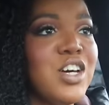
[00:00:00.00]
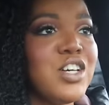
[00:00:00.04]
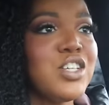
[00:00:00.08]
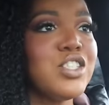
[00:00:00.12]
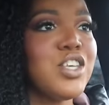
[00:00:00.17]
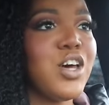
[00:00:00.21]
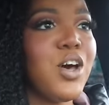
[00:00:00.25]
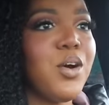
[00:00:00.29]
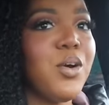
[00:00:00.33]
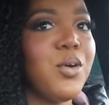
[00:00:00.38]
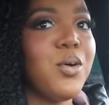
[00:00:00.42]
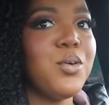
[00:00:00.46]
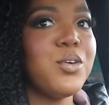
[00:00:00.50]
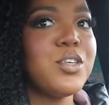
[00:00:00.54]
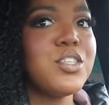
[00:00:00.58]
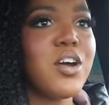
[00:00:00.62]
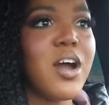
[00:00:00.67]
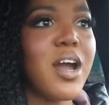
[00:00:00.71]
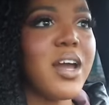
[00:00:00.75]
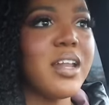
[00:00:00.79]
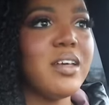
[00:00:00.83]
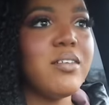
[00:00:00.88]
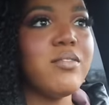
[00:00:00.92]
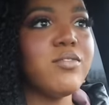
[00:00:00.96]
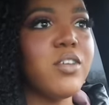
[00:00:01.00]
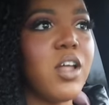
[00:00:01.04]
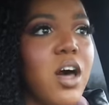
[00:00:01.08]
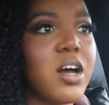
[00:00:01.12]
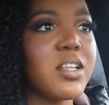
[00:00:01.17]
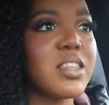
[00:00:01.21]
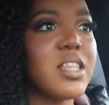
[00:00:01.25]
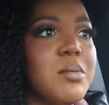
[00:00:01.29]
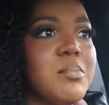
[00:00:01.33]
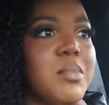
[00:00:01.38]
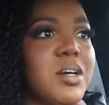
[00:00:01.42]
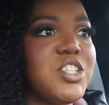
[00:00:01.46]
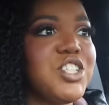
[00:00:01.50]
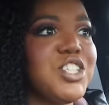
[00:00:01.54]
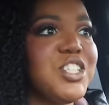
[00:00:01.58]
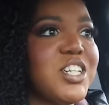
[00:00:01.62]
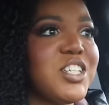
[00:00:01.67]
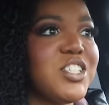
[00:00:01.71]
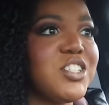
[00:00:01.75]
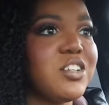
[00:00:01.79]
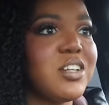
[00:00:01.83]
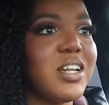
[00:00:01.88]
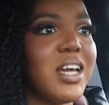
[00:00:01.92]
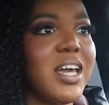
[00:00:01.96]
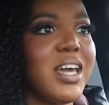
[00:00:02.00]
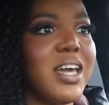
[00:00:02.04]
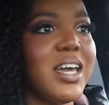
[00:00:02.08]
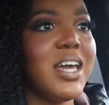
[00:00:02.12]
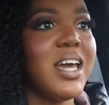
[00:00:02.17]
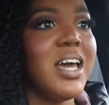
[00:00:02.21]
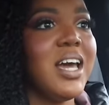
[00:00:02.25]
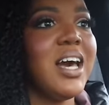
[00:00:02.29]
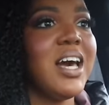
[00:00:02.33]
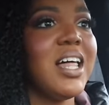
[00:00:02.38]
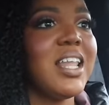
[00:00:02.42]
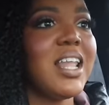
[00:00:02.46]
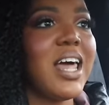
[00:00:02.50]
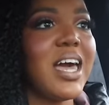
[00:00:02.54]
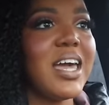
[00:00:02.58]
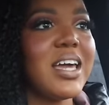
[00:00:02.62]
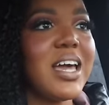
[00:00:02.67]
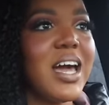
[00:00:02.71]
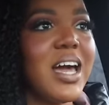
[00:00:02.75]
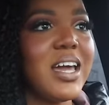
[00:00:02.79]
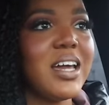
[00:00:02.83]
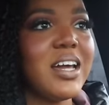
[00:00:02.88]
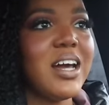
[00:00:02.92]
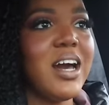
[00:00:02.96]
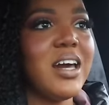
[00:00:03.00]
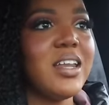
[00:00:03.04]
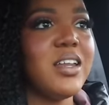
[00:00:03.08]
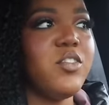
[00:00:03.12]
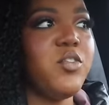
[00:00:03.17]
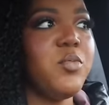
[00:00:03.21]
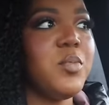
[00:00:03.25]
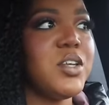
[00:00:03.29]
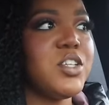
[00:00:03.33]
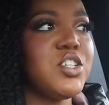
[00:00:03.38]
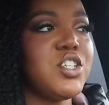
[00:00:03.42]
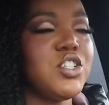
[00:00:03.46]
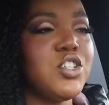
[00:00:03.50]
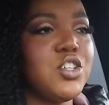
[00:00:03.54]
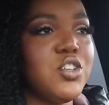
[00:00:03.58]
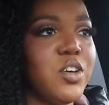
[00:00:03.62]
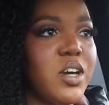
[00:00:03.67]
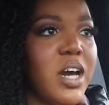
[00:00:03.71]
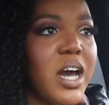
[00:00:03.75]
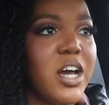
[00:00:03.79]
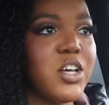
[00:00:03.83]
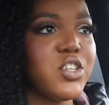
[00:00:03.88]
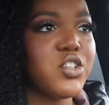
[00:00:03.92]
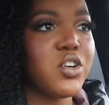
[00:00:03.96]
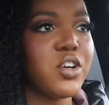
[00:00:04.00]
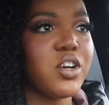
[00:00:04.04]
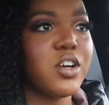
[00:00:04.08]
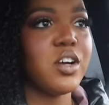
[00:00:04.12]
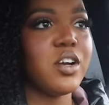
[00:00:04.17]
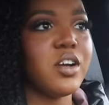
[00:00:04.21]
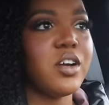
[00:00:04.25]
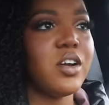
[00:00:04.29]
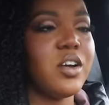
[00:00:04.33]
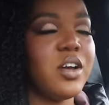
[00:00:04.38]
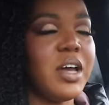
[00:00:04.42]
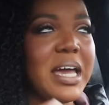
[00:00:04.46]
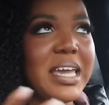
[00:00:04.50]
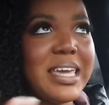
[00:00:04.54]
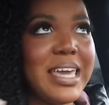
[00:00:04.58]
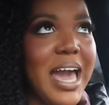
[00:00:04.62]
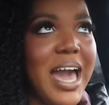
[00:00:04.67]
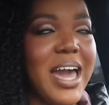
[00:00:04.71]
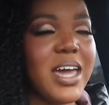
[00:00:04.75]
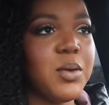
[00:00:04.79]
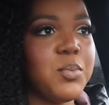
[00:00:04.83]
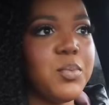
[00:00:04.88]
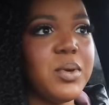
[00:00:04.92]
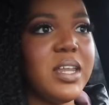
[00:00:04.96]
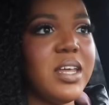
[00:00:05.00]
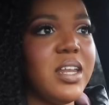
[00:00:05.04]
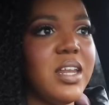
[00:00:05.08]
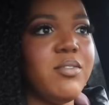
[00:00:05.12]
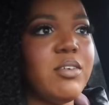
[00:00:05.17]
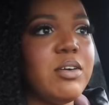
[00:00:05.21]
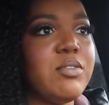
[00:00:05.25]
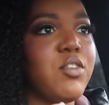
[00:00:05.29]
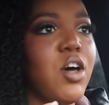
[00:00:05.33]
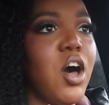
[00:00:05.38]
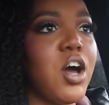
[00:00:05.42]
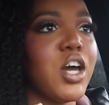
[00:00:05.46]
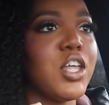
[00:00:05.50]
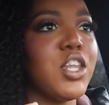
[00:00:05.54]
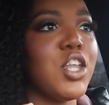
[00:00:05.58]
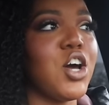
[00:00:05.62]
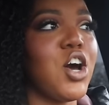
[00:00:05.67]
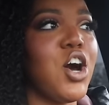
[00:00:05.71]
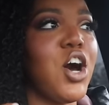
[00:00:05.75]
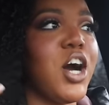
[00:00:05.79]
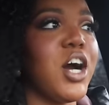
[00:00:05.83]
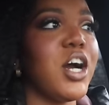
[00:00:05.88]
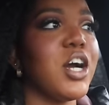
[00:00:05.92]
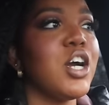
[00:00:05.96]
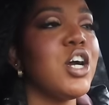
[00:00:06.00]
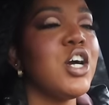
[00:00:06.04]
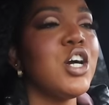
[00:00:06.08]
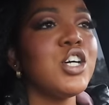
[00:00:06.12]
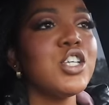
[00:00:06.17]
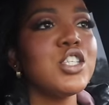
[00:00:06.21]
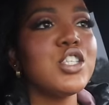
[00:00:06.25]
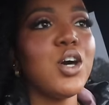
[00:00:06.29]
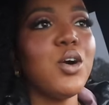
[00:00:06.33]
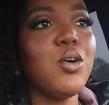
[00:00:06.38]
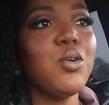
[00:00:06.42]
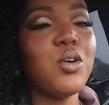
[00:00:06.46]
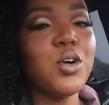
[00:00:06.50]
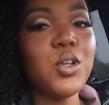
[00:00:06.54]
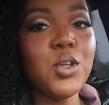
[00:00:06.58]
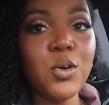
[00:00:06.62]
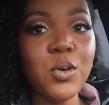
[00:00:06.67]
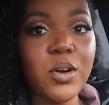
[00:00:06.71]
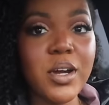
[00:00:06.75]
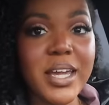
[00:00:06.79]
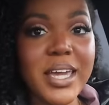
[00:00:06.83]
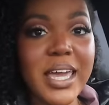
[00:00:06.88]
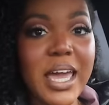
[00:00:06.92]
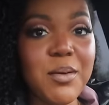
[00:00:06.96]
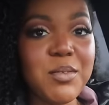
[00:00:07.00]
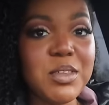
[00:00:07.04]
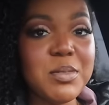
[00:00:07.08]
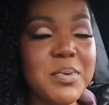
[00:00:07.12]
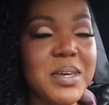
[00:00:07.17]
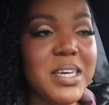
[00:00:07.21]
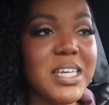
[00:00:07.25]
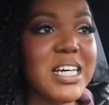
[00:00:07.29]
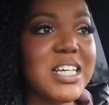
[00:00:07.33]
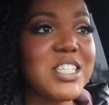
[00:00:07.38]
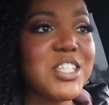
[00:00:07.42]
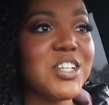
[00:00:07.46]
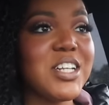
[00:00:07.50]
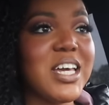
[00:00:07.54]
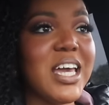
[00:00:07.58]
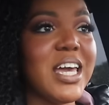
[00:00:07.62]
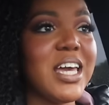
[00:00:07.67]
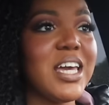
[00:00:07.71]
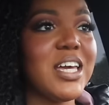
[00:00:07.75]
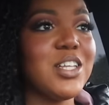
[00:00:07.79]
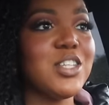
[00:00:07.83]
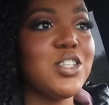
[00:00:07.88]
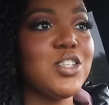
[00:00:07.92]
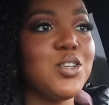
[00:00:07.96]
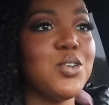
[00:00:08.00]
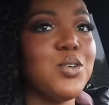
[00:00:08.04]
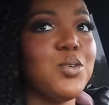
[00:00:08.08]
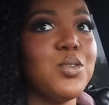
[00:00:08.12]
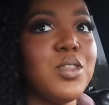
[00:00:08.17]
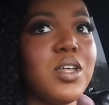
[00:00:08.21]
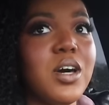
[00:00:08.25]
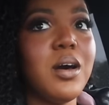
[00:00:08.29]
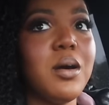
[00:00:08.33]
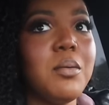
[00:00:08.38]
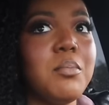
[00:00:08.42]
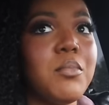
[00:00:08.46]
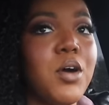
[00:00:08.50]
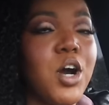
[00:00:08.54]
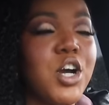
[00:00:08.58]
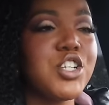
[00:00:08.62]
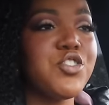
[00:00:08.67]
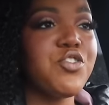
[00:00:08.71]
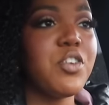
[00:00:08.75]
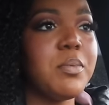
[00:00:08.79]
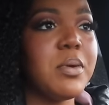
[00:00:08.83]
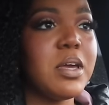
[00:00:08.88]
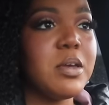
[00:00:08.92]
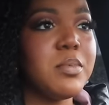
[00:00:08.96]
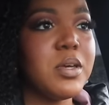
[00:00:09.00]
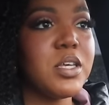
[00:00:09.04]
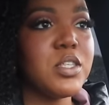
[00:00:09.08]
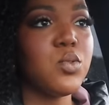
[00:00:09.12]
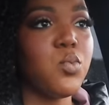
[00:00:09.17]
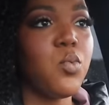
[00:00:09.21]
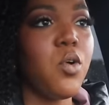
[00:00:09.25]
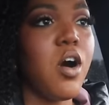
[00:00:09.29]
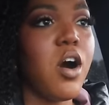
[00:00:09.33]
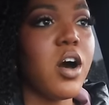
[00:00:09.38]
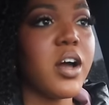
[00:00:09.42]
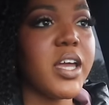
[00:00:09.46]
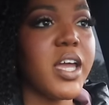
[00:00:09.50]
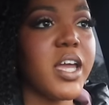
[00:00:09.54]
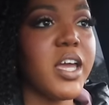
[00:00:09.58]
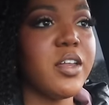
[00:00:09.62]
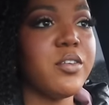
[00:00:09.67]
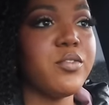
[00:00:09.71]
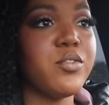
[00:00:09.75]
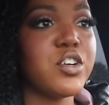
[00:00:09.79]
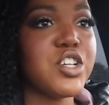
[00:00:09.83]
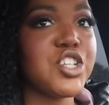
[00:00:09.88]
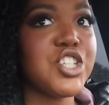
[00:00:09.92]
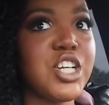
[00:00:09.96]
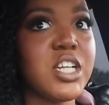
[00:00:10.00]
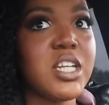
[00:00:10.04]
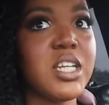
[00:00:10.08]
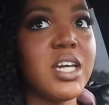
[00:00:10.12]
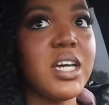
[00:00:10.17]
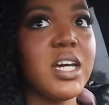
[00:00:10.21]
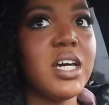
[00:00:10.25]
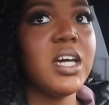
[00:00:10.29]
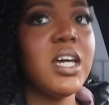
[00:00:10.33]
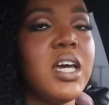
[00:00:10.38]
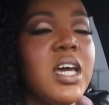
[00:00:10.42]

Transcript: So sorry I didn't vlog that much yesterday. Like I kind of mentioned to you guys, we didn't even vlog in the car. So Glory came with me yesterday to the March for Babies walk in Virginia.